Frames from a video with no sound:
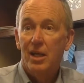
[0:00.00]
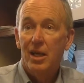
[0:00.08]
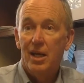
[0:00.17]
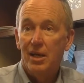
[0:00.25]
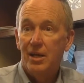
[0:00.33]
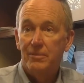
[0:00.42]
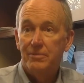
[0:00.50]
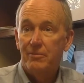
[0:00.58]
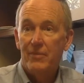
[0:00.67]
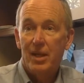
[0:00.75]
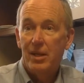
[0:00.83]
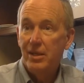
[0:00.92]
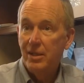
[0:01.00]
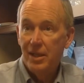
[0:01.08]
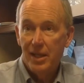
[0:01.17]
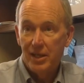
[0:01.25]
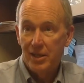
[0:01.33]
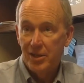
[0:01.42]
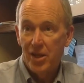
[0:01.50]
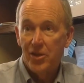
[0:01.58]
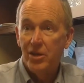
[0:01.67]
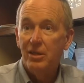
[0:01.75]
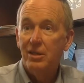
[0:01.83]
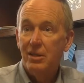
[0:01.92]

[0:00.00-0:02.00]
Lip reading: in another